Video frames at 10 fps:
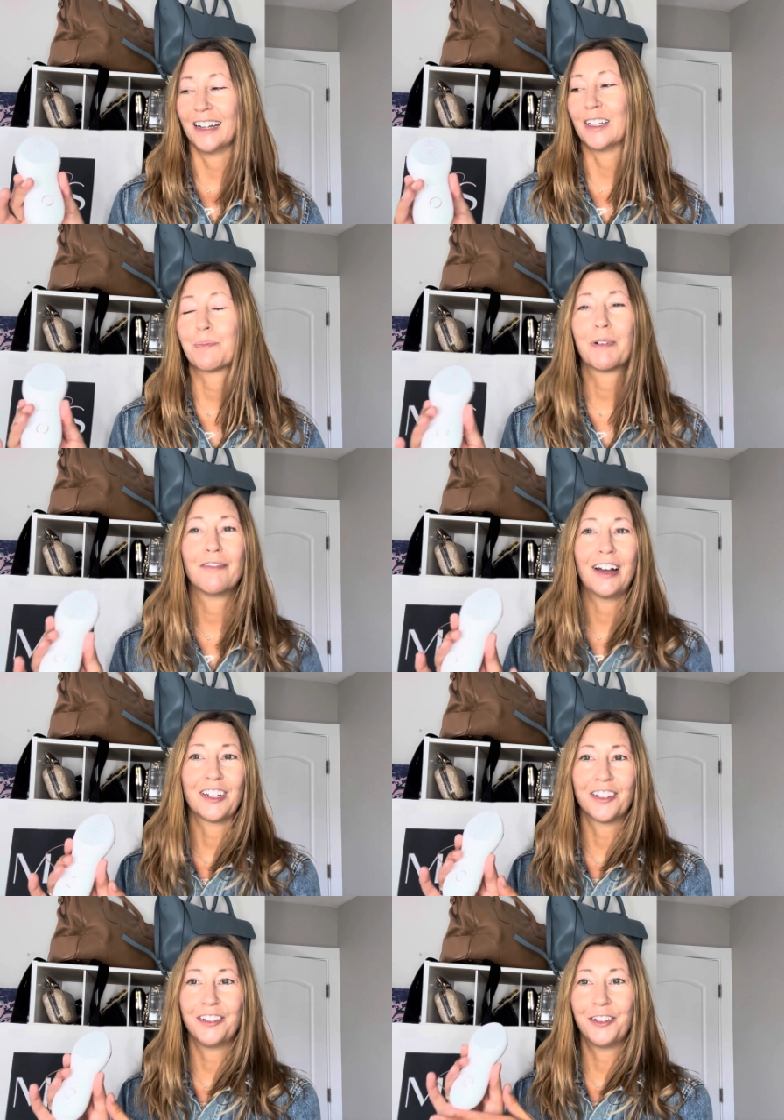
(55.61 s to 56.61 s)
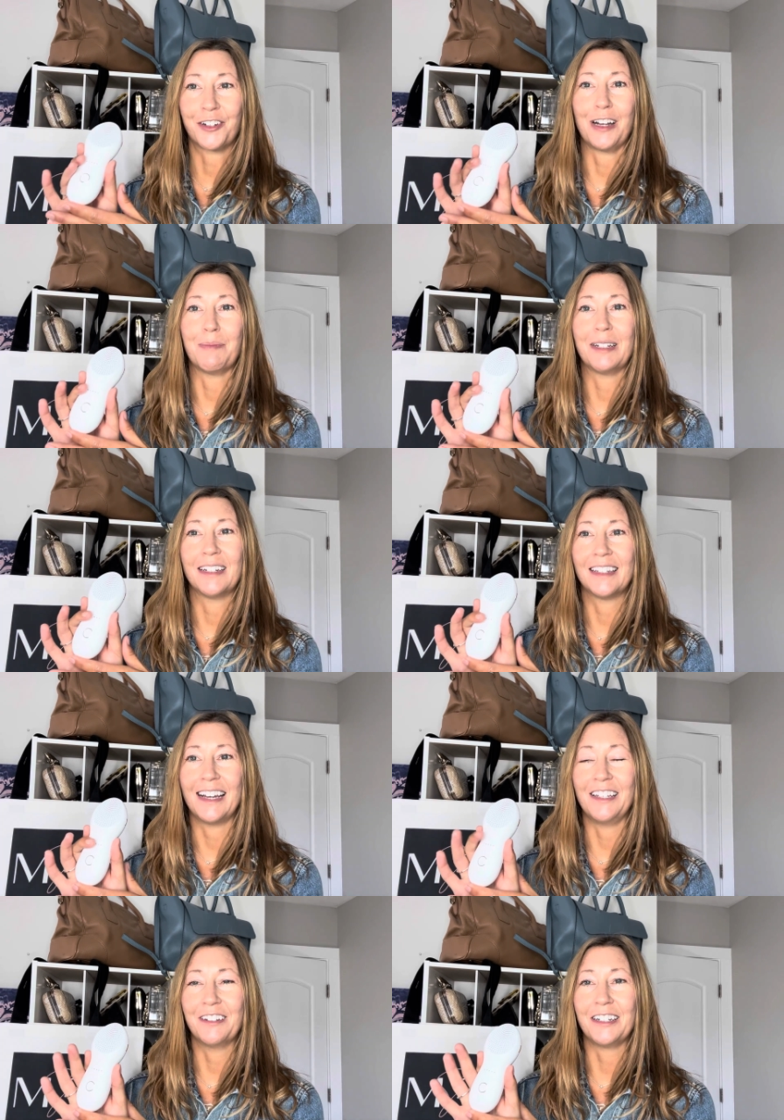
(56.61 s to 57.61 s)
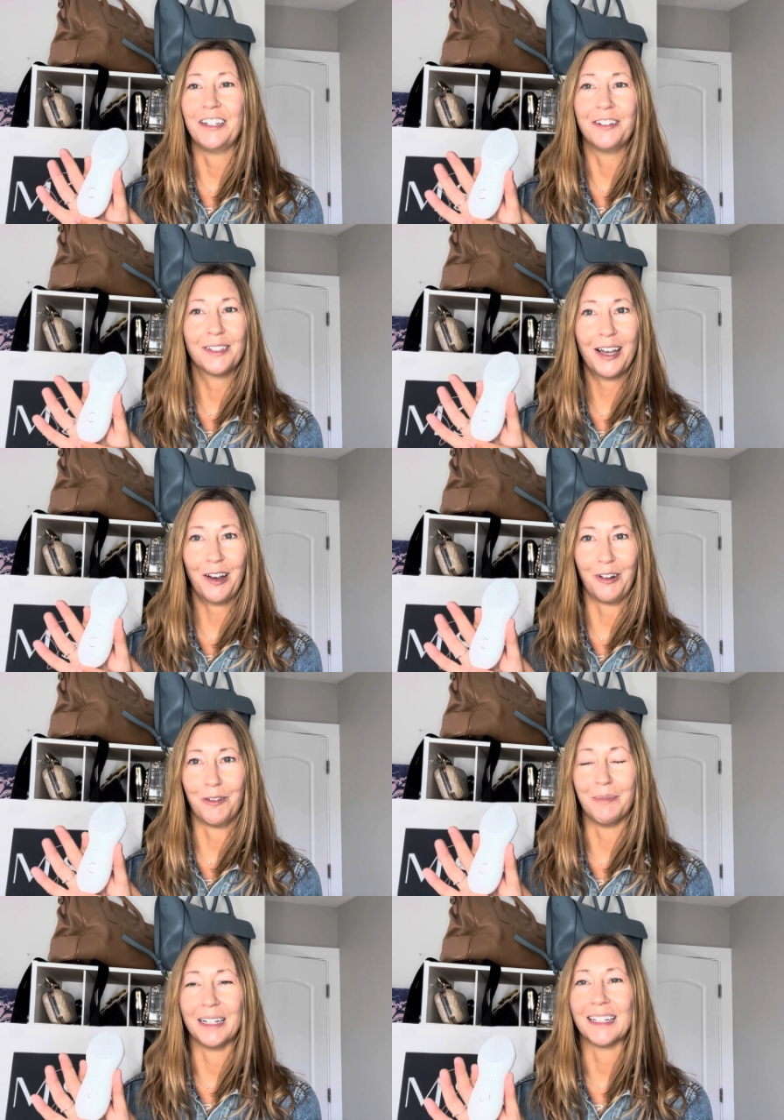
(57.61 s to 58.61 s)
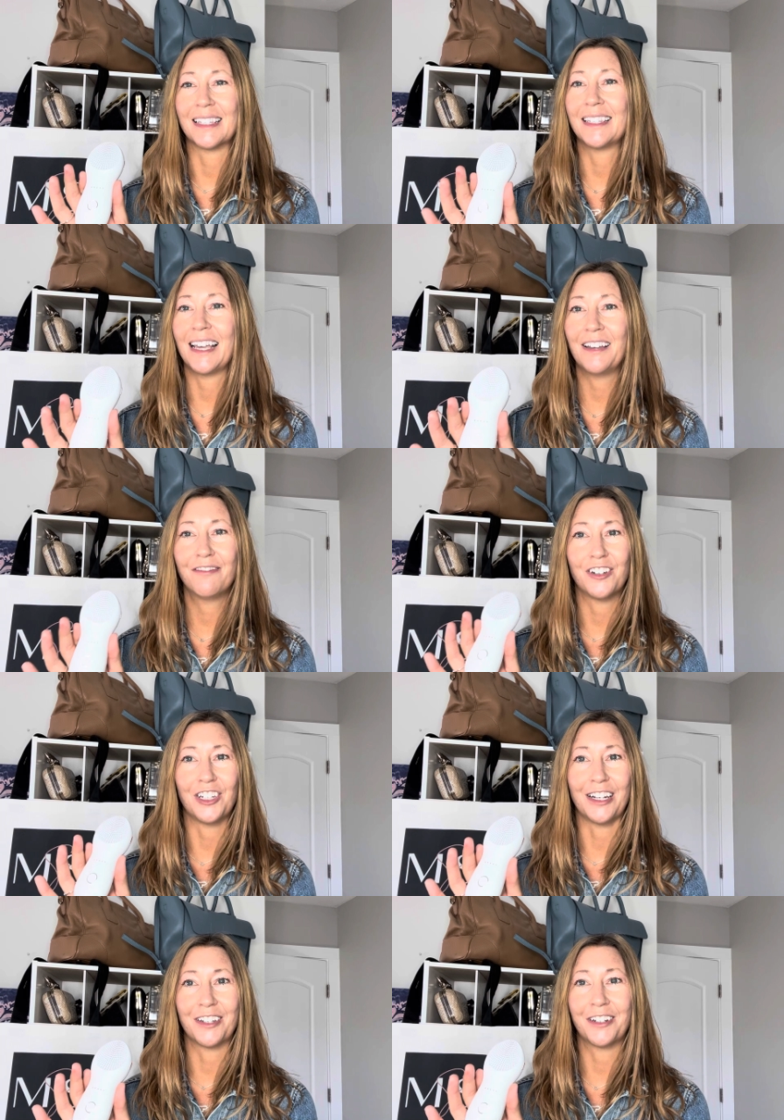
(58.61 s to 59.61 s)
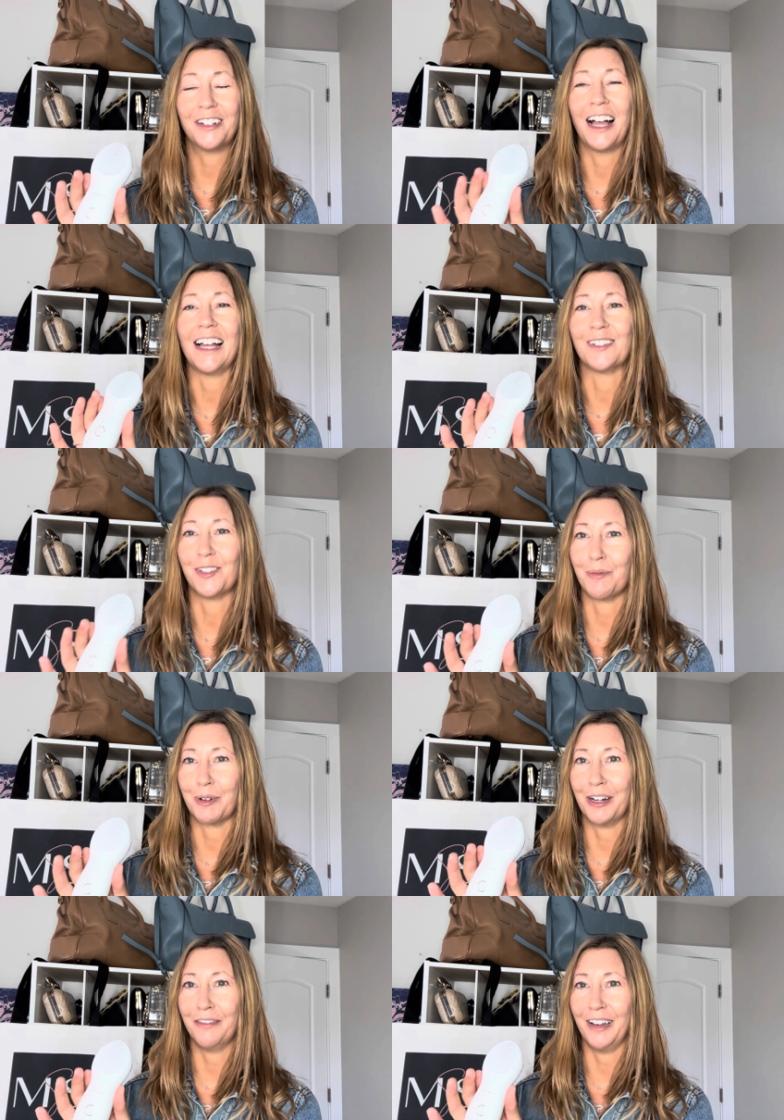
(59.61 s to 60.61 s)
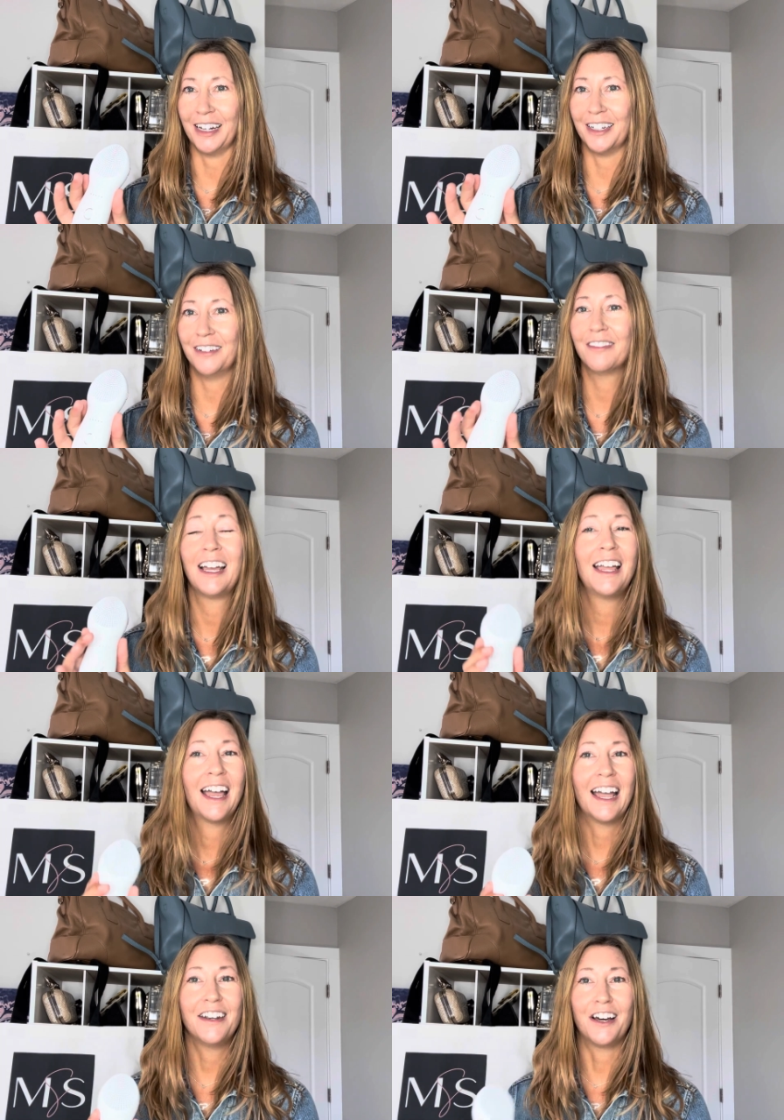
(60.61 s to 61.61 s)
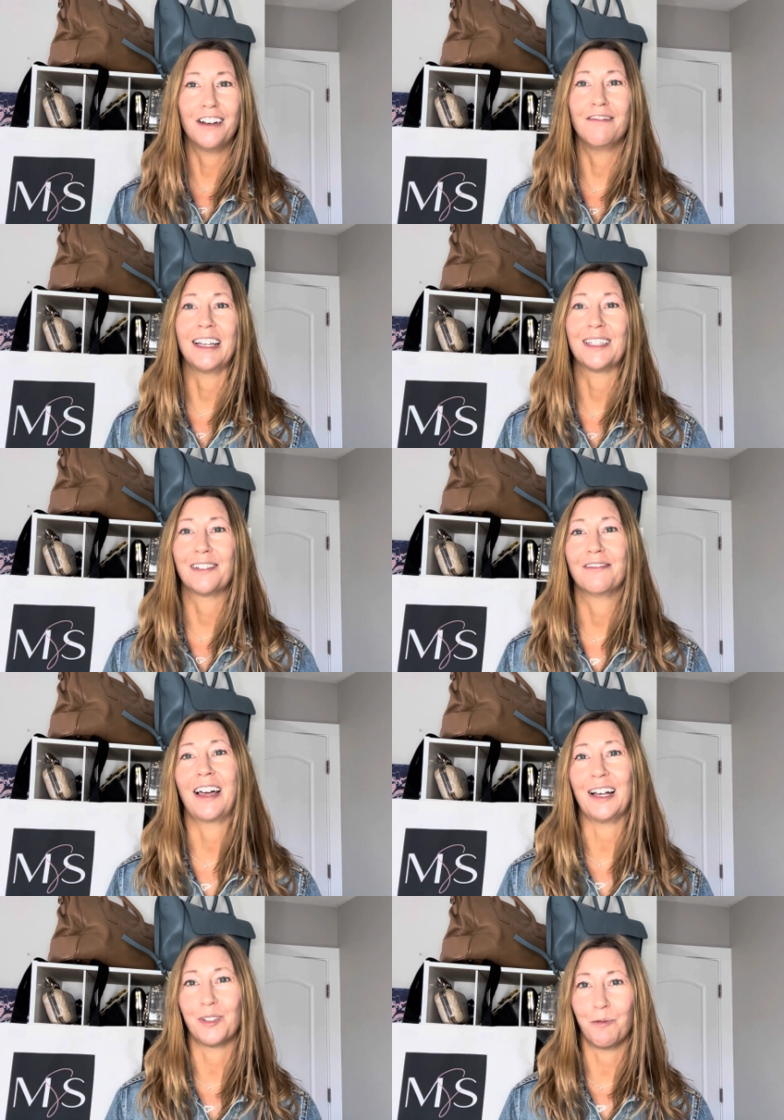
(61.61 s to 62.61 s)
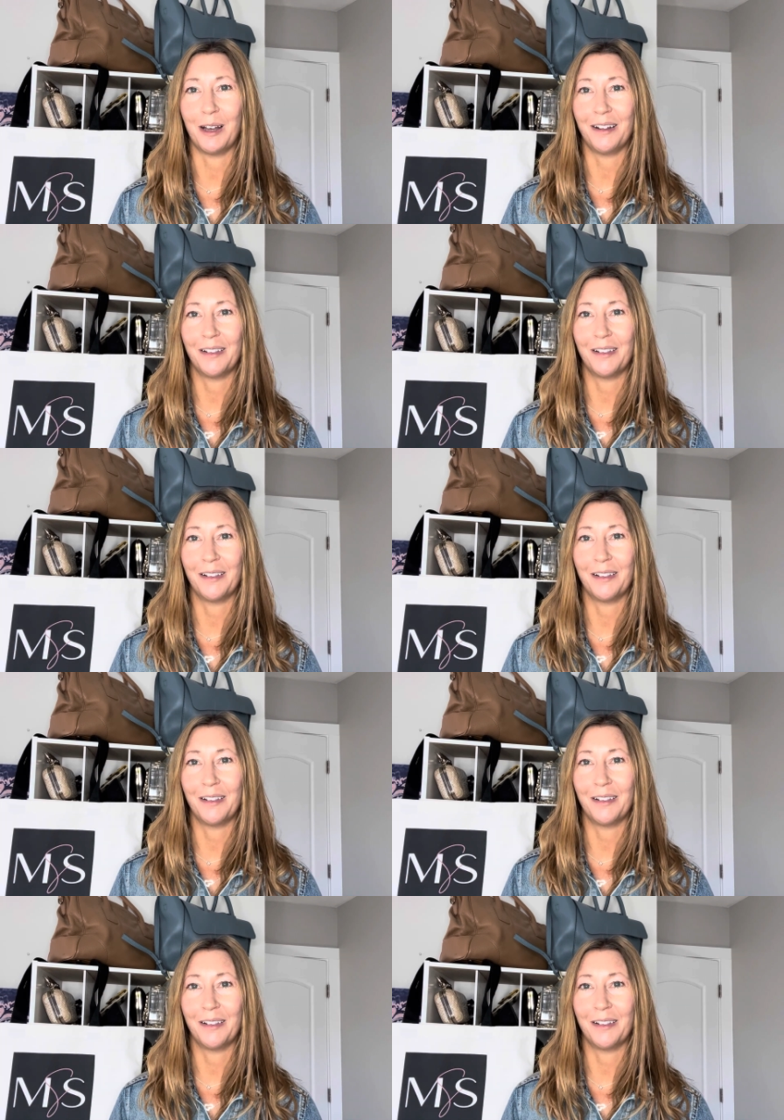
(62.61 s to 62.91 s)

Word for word: It is professional treatment that you can use at home. It is safe, gentle, and super effective and non-invasive as well.